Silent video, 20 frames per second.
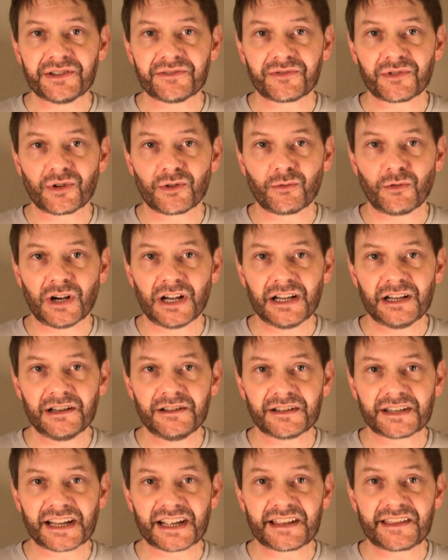it for a while,
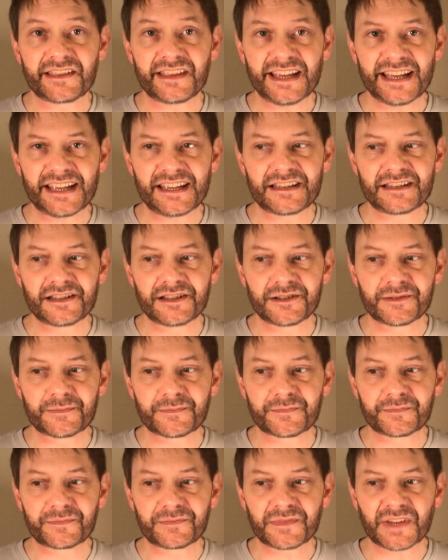and I think
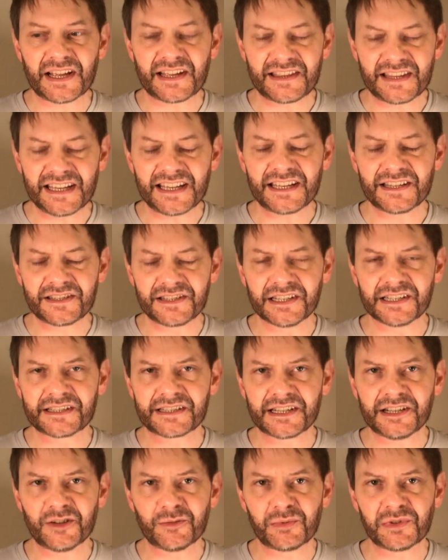it does
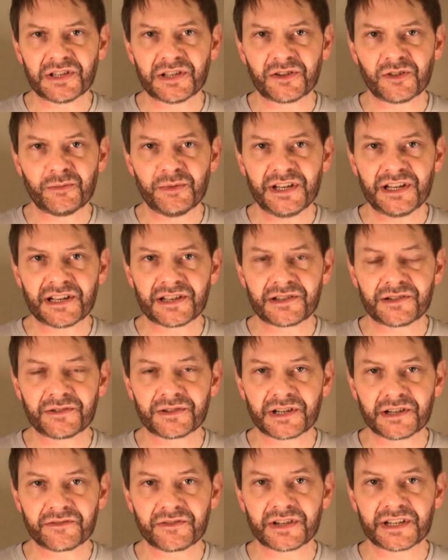help a little bit. I do
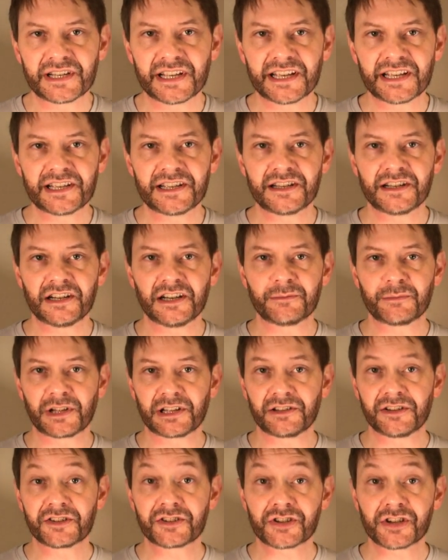it every day on my
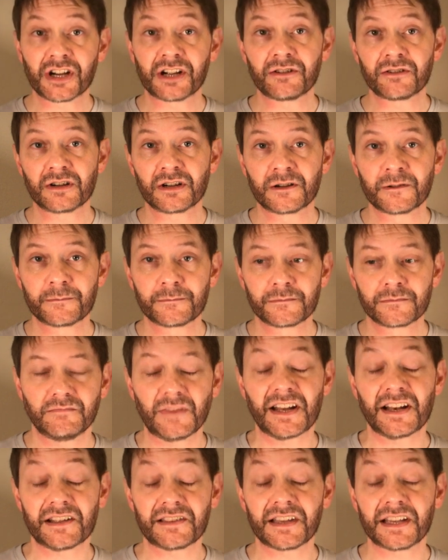lunch hour,
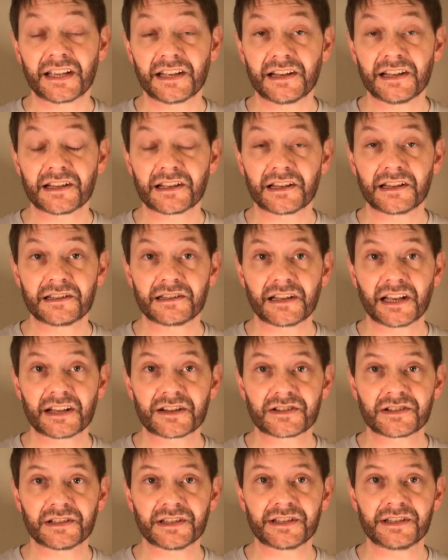and I think it
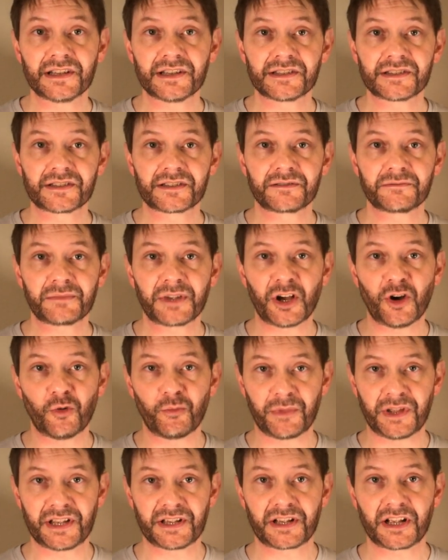actually does
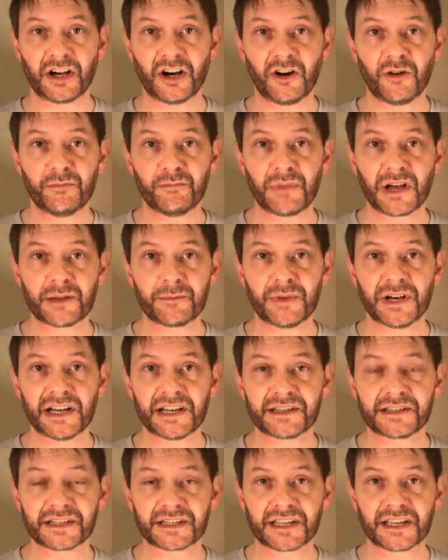help me calm my
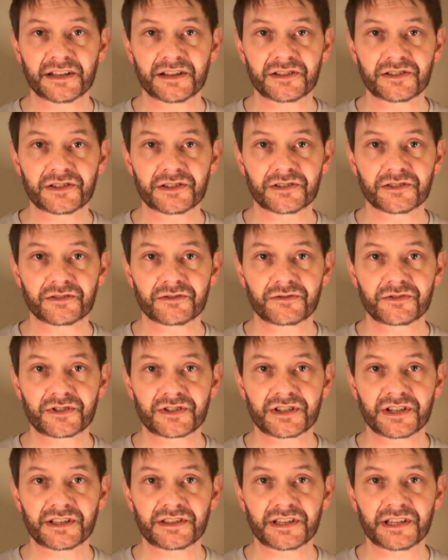mind and get it to
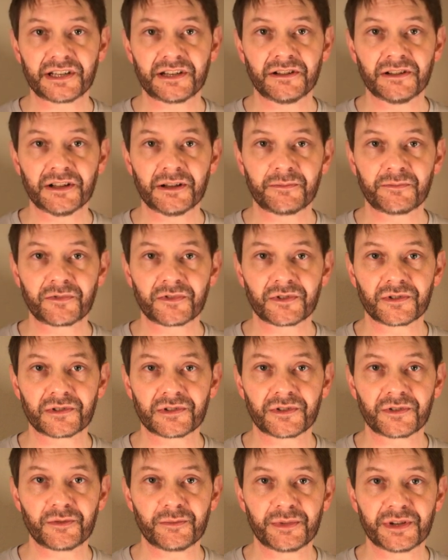shut the hell up for a
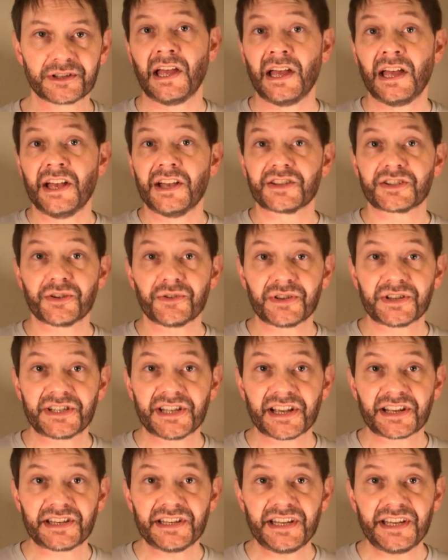little bit. So the
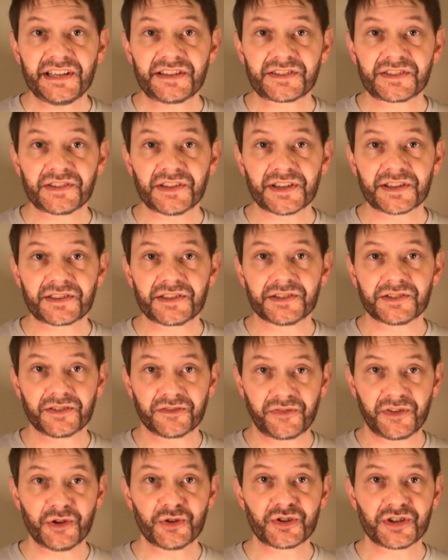techniques, like the
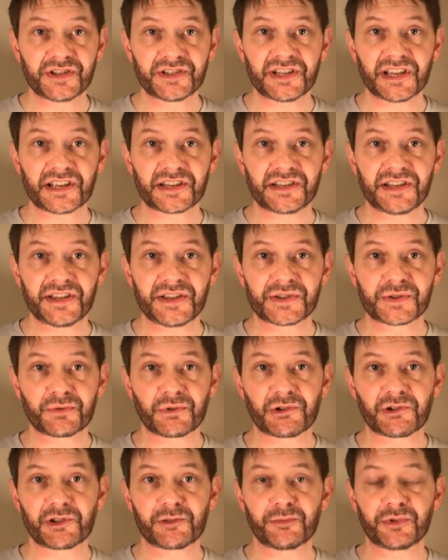diffusion techniques
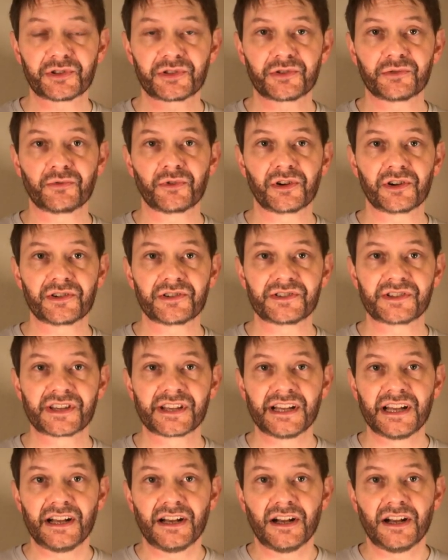where we put the words,